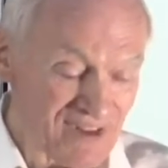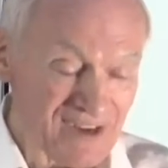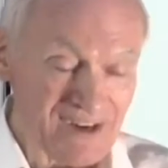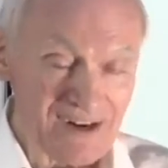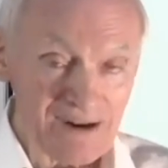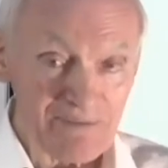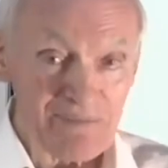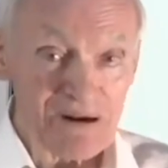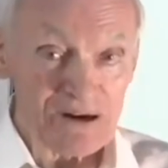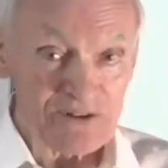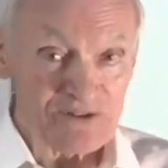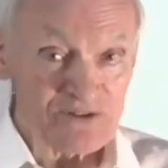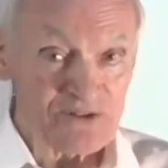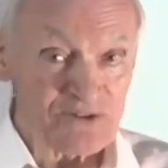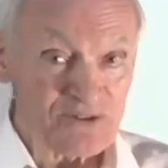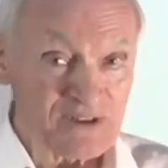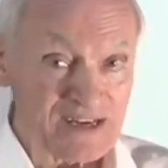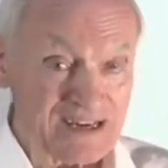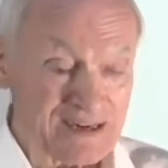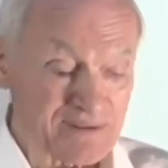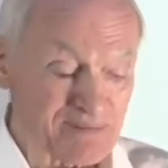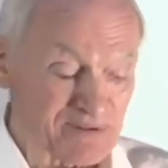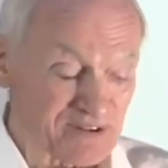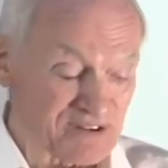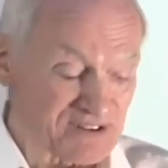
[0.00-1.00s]
about two
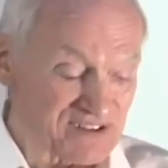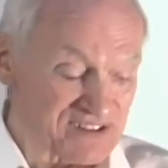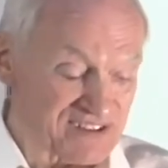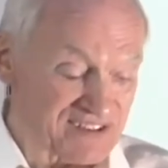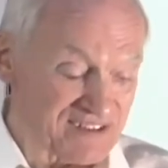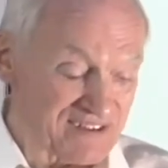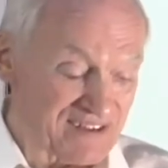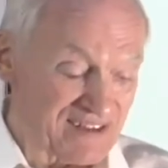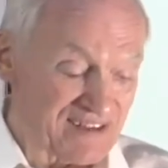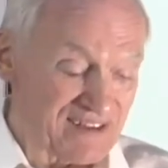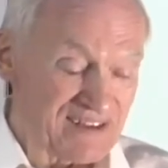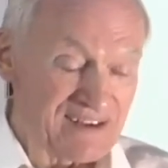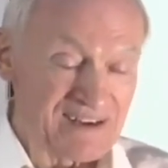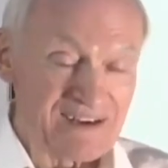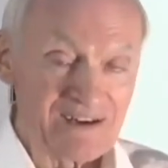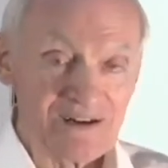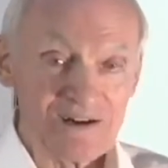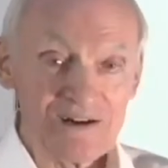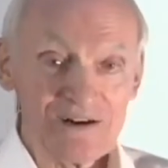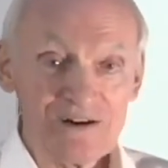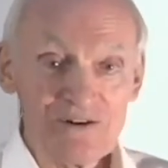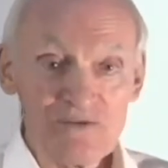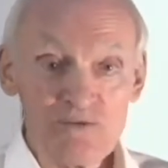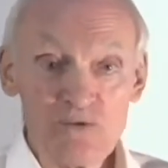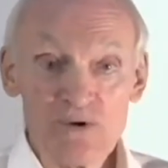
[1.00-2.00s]
neighbors.
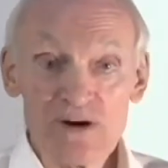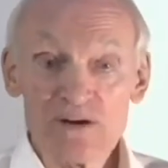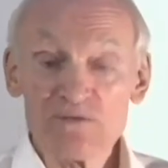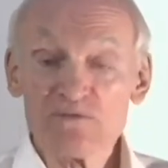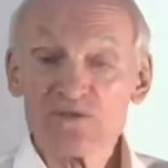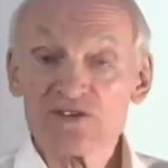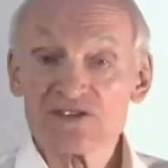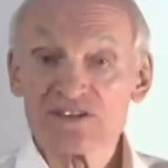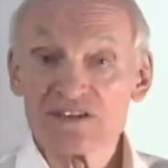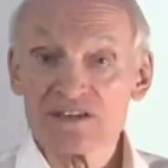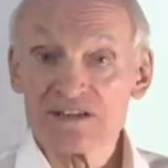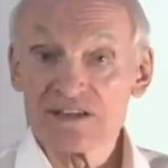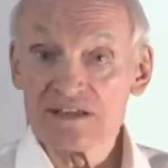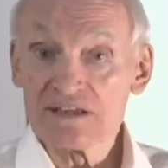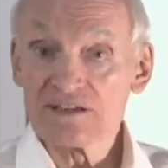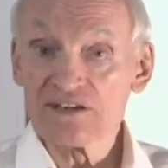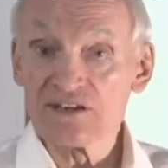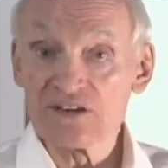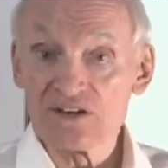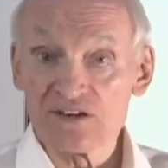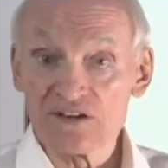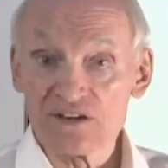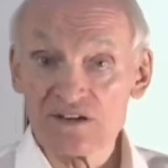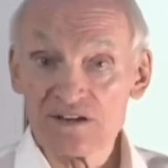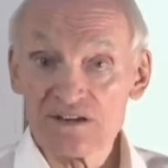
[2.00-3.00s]
One was a little
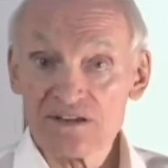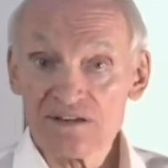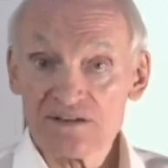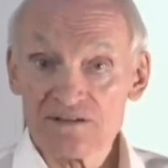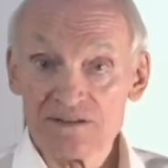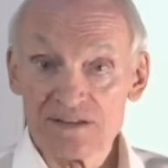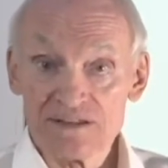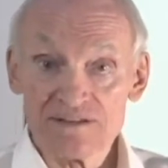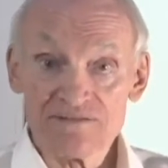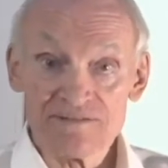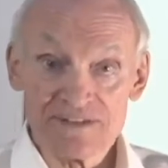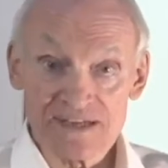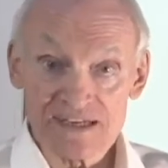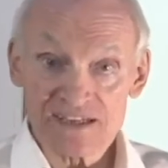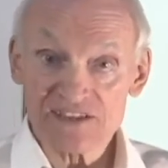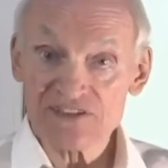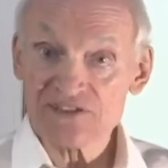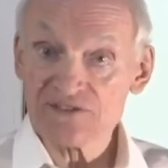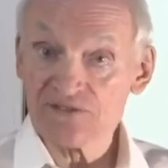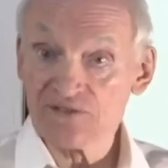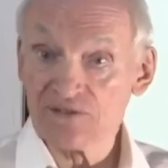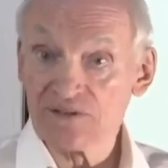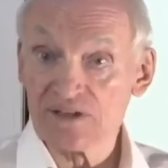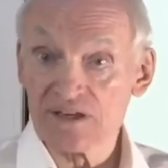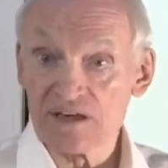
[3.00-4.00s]
girl who lived next
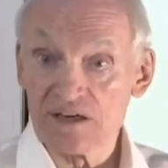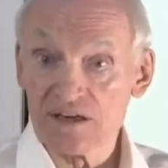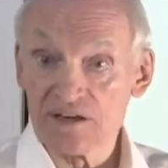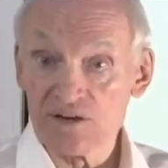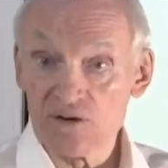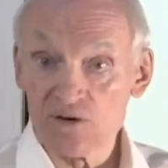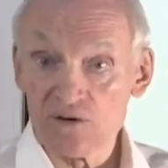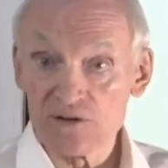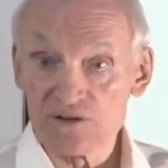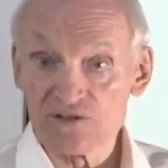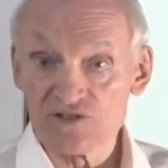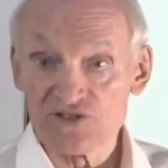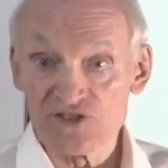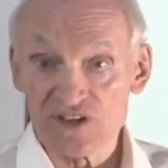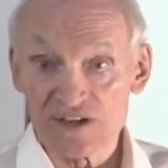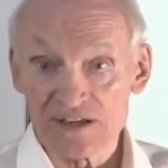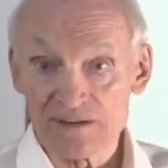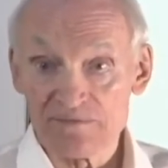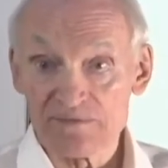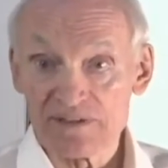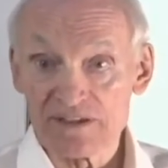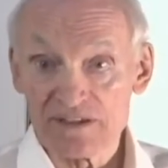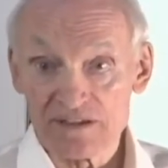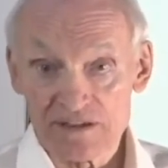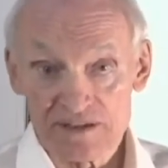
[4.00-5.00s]
to an older
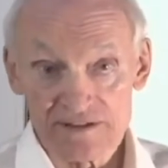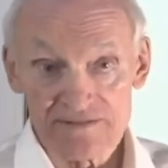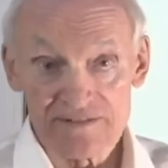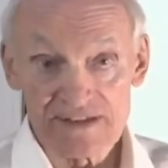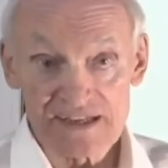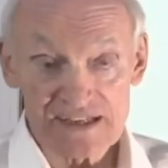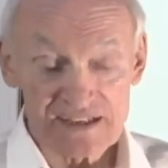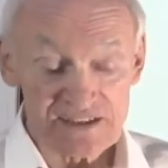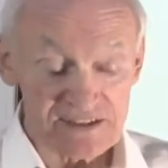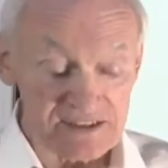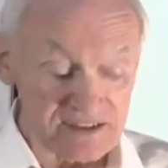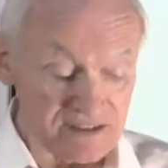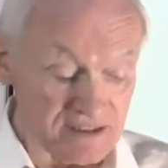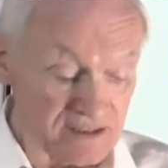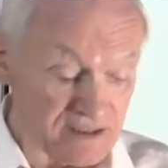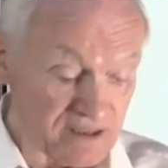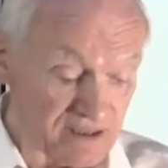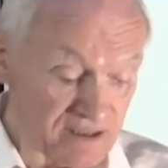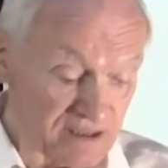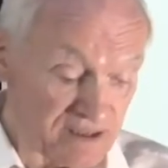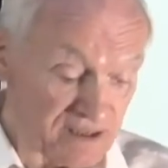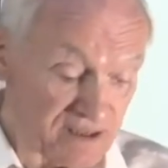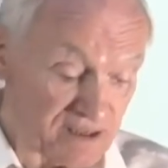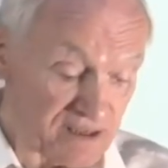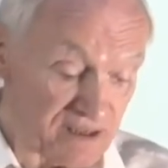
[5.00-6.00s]
gentleman who lived next to,
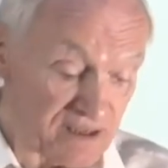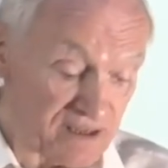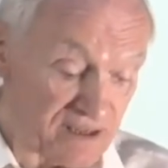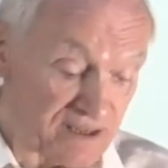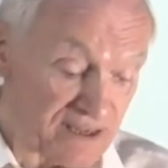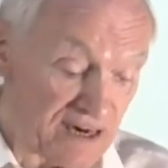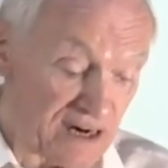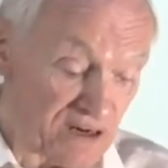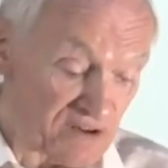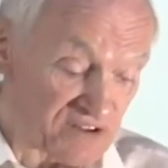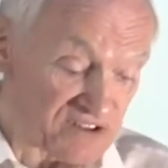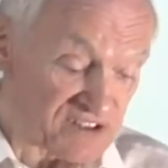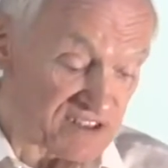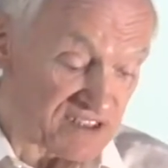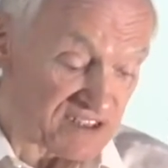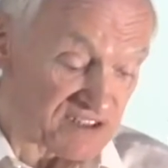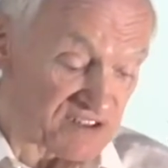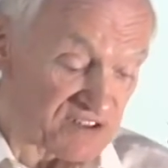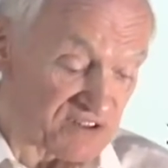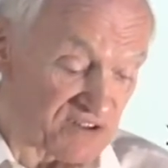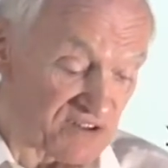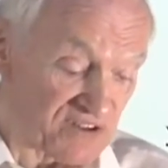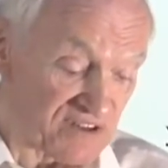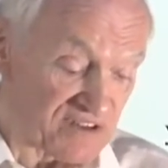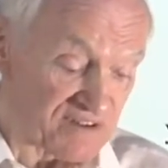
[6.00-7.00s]
uh, in the house next
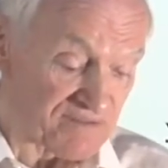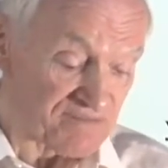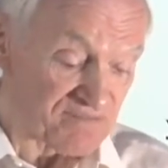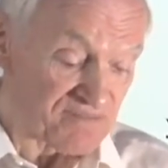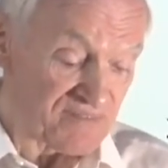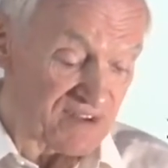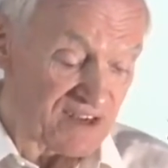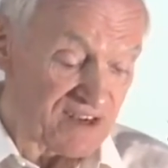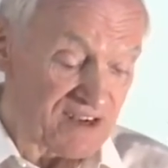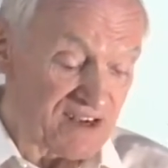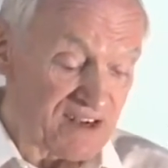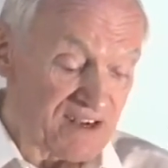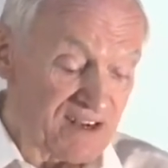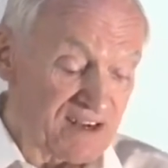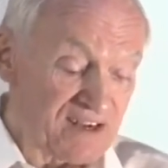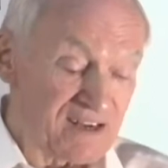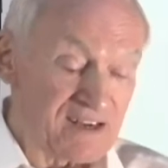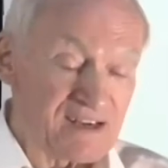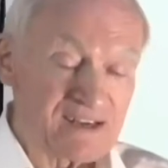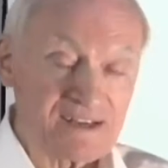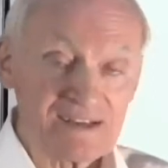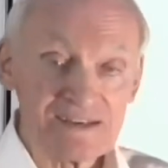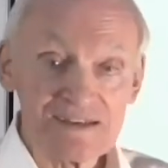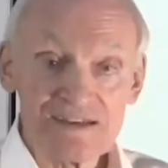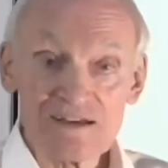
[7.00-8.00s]
door.
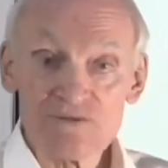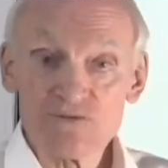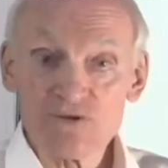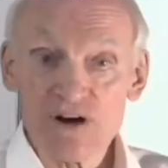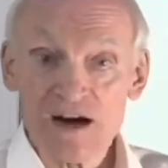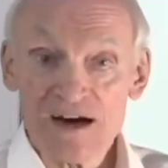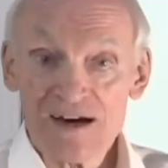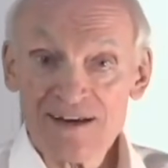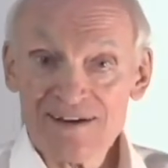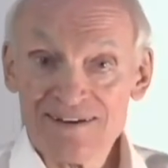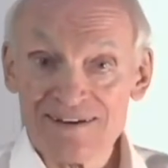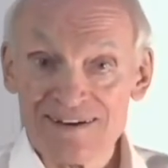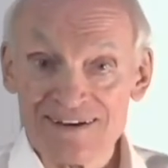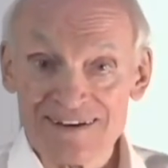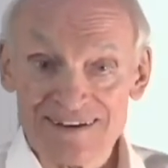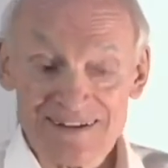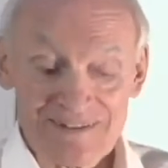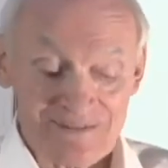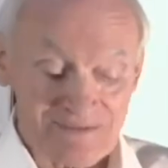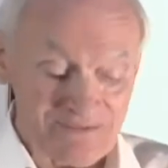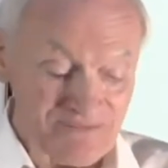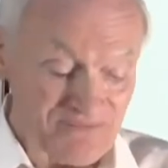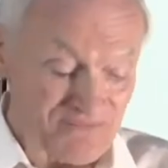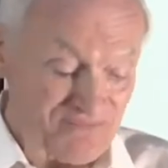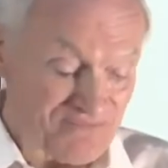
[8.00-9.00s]
little Radha
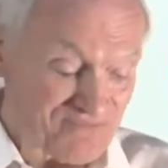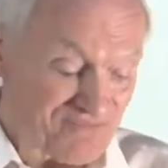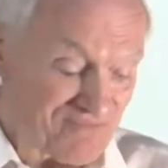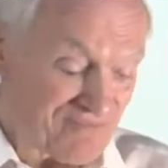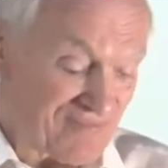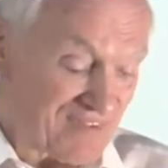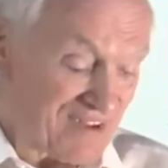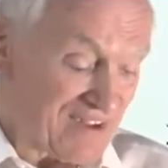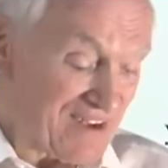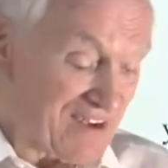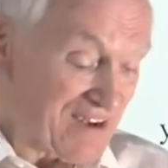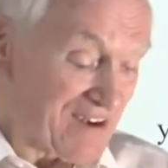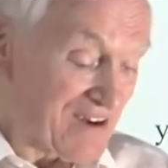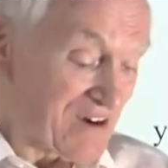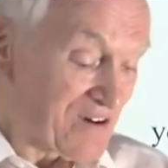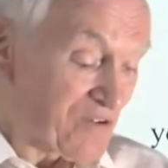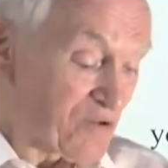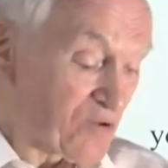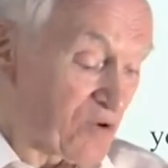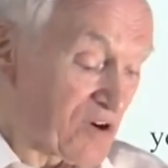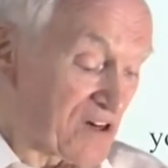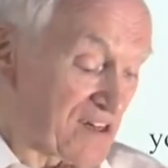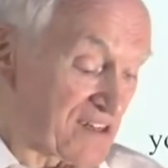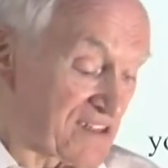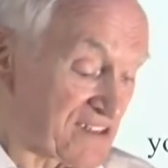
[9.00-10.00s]

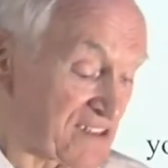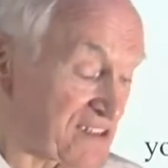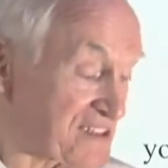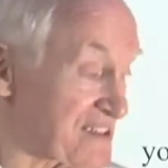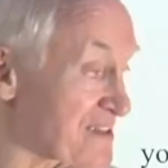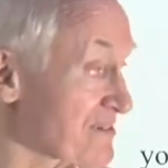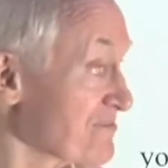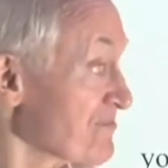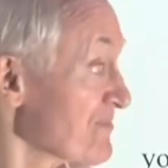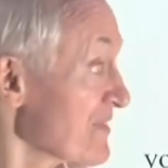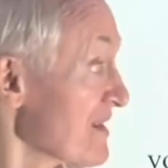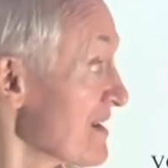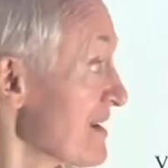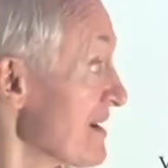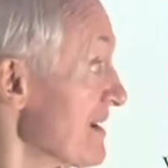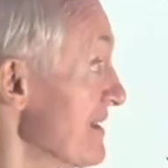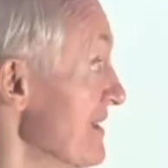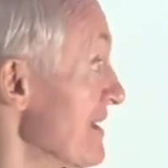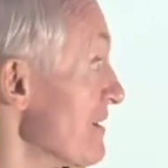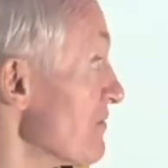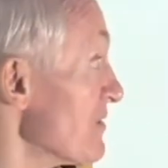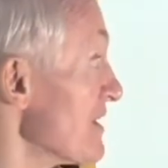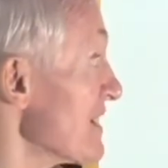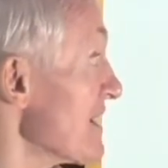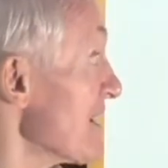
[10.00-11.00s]
was, and
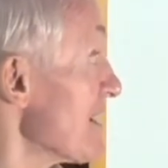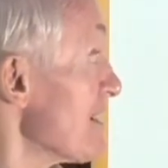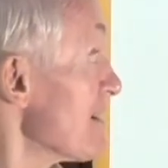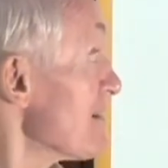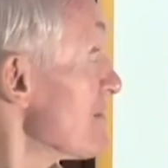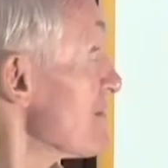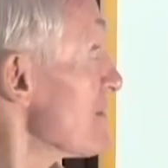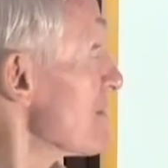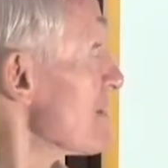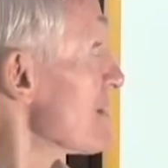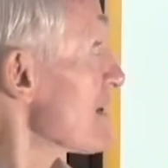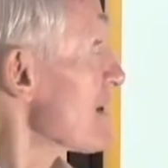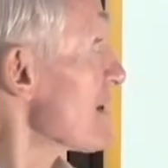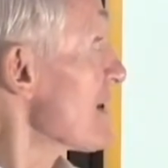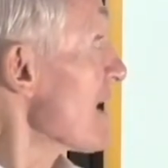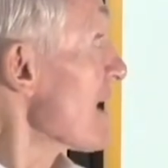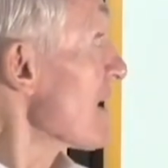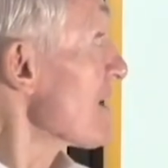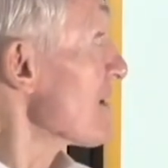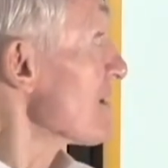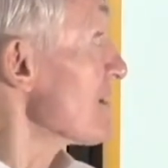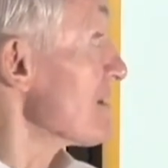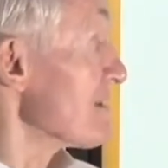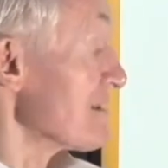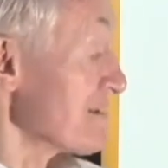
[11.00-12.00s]
then we have
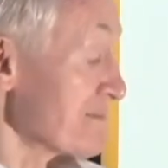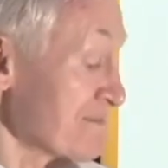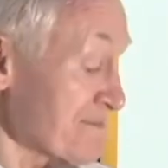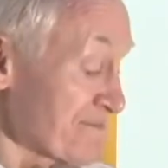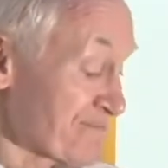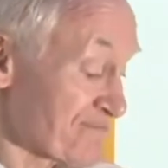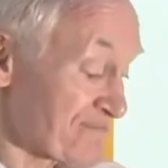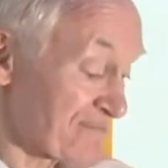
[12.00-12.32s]
garden,